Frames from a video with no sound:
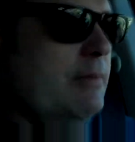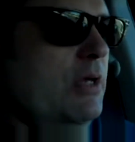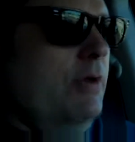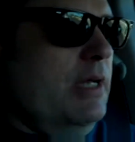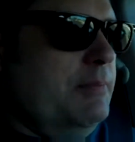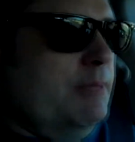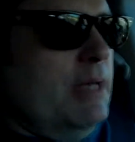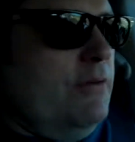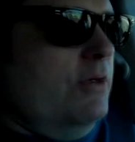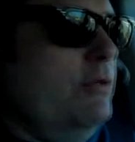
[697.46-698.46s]
I'm going up to
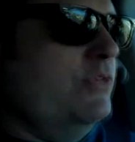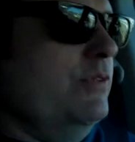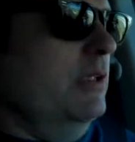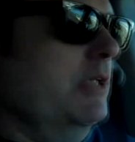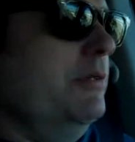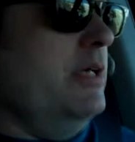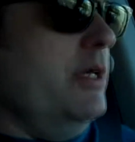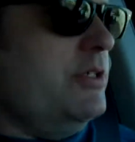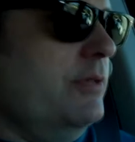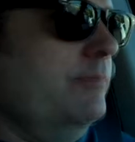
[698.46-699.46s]
my Roseville
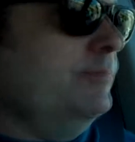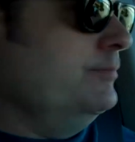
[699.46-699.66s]
location,